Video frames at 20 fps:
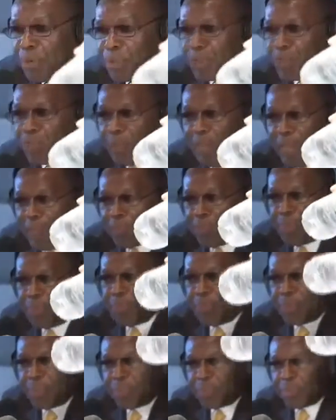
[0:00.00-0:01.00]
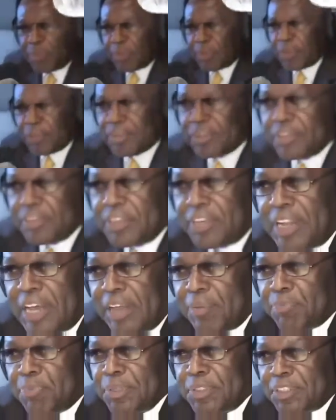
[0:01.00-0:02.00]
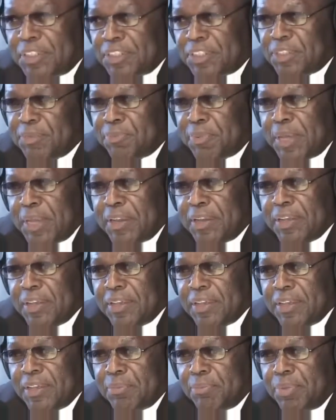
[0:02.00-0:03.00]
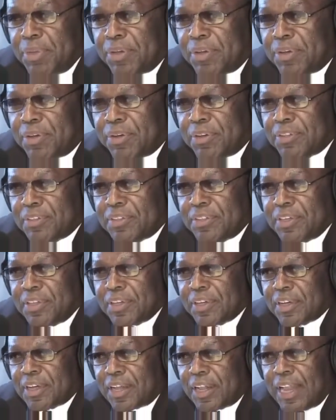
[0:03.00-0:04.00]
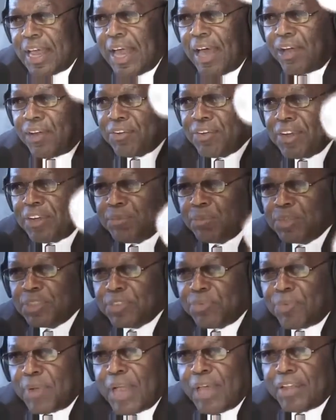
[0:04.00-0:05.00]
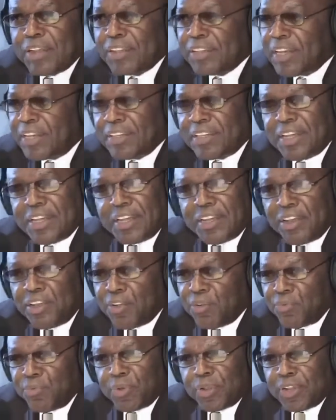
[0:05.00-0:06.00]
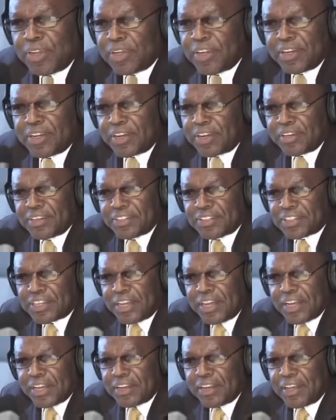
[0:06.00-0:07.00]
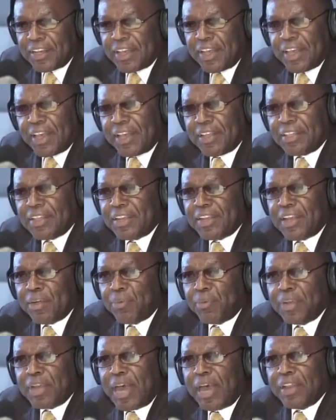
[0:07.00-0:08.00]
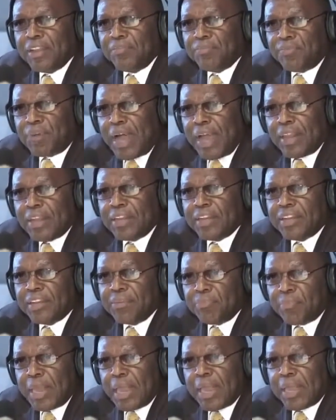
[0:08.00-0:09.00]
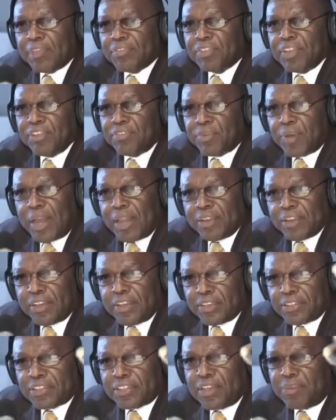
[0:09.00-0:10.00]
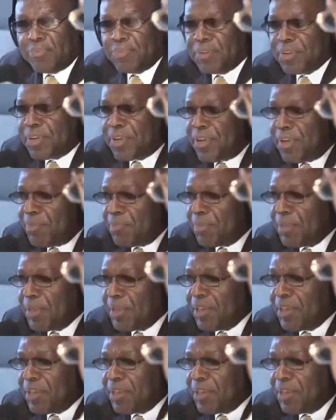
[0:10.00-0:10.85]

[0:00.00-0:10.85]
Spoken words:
most black people in America did not participate because the cloud that was around it that they really didn't understand. And then they were not invited in mass. They tried to get some to come.